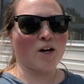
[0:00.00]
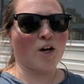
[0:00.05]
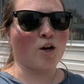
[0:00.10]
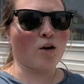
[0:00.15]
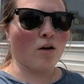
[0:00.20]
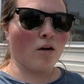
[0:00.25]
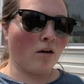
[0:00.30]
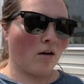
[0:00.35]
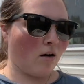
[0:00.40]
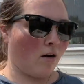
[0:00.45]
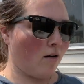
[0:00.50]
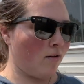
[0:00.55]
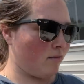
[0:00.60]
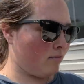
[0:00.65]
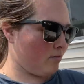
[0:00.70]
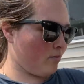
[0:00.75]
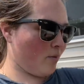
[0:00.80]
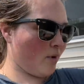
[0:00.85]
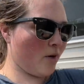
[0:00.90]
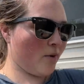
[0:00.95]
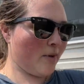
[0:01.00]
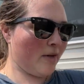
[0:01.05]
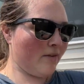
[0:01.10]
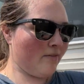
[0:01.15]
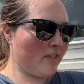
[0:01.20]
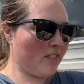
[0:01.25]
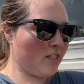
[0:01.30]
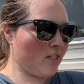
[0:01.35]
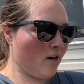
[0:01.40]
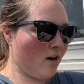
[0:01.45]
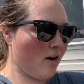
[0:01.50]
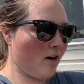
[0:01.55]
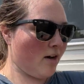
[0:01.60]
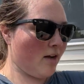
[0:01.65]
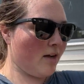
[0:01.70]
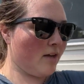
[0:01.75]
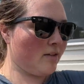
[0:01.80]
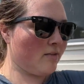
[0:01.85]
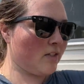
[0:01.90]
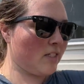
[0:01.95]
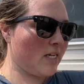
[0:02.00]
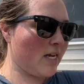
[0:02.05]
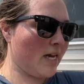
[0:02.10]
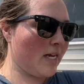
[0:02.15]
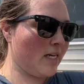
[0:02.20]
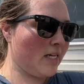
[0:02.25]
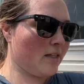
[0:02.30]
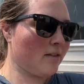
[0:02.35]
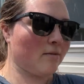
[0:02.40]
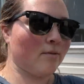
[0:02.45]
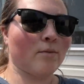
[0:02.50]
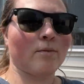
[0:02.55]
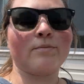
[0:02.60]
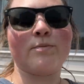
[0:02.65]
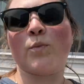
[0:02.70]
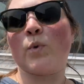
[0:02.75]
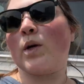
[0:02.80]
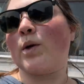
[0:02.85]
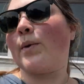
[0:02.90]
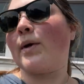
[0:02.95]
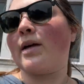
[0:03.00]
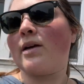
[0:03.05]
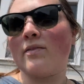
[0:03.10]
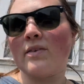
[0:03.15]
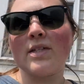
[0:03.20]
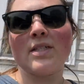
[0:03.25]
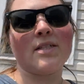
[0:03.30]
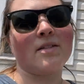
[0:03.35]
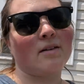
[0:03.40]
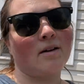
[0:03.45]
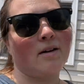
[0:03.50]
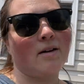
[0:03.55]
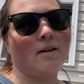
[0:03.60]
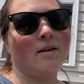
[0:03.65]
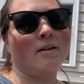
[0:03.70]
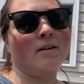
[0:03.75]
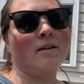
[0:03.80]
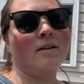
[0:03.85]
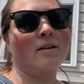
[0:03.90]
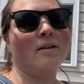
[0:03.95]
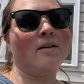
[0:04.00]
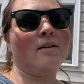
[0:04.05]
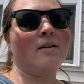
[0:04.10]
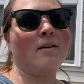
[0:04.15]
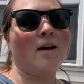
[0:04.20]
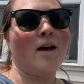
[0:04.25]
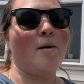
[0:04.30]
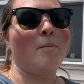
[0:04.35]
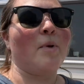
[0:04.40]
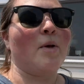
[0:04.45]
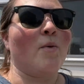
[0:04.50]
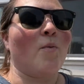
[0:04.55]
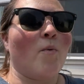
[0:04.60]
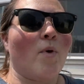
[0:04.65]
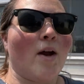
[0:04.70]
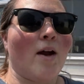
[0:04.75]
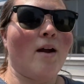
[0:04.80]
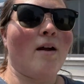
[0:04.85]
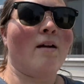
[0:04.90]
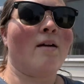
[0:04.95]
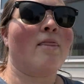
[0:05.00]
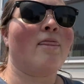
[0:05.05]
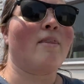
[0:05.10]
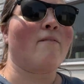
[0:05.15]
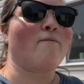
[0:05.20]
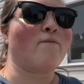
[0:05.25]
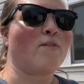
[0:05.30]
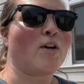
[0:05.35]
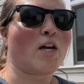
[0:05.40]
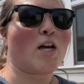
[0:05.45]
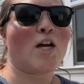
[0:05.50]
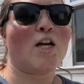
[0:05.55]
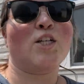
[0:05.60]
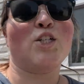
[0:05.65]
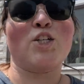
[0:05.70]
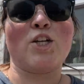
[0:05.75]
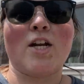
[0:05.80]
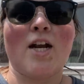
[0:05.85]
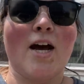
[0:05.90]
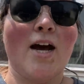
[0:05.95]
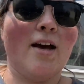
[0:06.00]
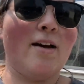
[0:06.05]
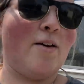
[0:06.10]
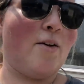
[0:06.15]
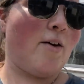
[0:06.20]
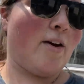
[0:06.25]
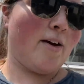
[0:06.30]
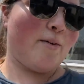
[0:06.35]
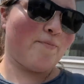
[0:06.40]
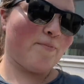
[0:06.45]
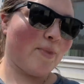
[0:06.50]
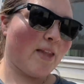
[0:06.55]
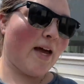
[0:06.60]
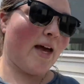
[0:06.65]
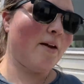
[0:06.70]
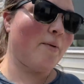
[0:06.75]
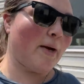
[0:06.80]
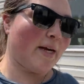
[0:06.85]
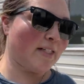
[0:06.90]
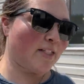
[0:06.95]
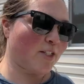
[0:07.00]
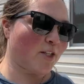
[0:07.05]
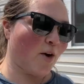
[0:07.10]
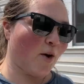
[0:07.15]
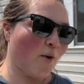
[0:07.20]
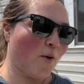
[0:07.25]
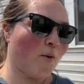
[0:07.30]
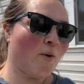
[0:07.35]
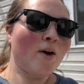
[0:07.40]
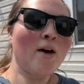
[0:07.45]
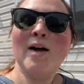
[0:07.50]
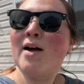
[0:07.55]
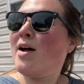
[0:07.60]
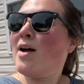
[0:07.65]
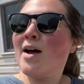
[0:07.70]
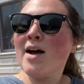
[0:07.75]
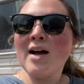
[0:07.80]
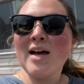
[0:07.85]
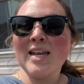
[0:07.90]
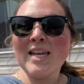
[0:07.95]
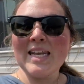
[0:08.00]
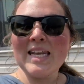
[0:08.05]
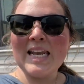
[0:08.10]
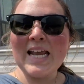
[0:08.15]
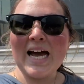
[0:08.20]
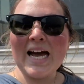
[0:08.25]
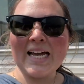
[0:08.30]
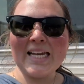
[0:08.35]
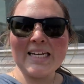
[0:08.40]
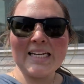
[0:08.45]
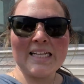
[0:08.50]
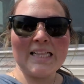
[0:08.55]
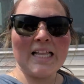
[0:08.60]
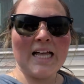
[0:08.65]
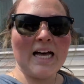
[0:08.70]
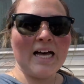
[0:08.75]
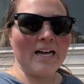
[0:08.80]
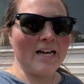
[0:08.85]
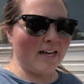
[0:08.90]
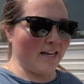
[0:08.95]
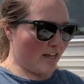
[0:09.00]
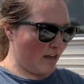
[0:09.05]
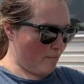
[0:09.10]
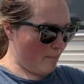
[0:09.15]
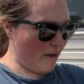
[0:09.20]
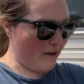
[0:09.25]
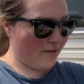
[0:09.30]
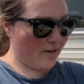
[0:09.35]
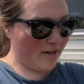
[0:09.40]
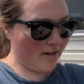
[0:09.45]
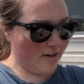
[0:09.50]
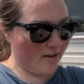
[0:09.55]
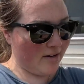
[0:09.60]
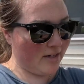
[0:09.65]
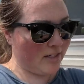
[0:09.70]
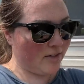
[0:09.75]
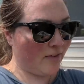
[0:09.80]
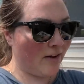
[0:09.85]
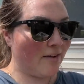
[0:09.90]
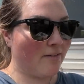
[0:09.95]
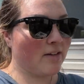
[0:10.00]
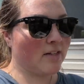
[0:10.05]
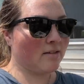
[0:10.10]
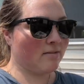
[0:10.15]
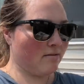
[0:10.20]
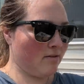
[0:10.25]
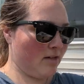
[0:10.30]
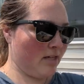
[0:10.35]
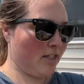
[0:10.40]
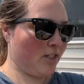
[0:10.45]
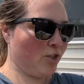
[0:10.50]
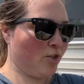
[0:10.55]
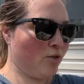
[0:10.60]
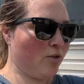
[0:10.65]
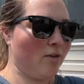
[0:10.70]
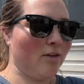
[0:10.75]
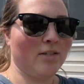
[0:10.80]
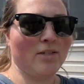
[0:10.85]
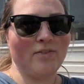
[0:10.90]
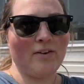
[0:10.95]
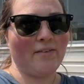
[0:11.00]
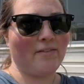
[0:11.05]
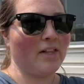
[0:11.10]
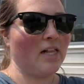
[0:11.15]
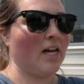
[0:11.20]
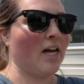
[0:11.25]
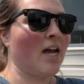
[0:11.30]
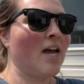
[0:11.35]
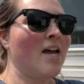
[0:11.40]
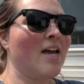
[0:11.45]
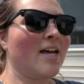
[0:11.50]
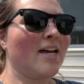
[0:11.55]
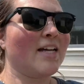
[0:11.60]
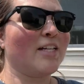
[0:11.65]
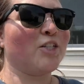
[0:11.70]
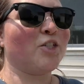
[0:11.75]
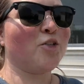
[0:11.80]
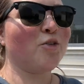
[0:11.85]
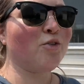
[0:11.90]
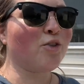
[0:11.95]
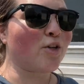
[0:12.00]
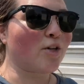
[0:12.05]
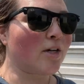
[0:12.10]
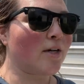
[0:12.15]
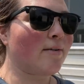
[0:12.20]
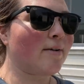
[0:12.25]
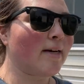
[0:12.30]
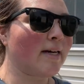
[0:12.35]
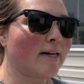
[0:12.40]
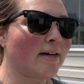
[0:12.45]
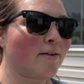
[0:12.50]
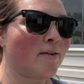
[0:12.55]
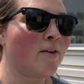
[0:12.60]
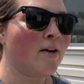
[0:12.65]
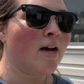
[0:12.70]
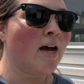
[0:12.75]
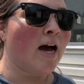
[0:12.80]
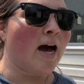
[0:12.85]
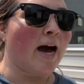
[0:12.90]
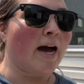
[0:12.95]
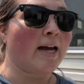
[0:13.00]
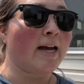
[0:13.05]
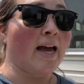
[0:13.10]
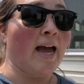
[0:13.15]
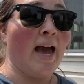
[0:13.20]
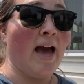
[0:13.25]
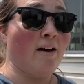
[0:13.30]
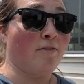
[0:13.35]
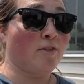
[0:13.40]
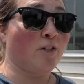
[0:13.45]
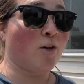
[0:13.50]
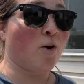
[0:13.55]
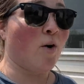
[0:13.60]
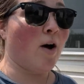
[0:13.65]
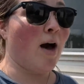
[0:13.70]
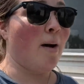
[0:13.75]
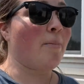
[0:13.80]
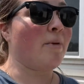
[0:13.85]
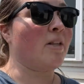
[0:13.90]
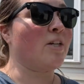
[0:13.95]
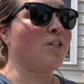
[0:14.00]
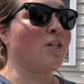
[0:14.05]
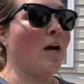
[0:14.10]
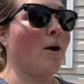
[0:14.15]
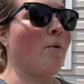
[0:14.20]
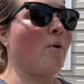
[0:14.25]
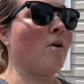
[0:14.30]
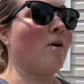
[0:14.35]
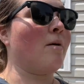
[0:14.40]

Girl, where do I even start? It's nine o'clock. Where do I even start? I mean, where the should I? Okay. Anyway, so nine o'clock I came out here. It's five. It's two. It's five o'clock. It's two thirty right now. I have to go hop in the shower.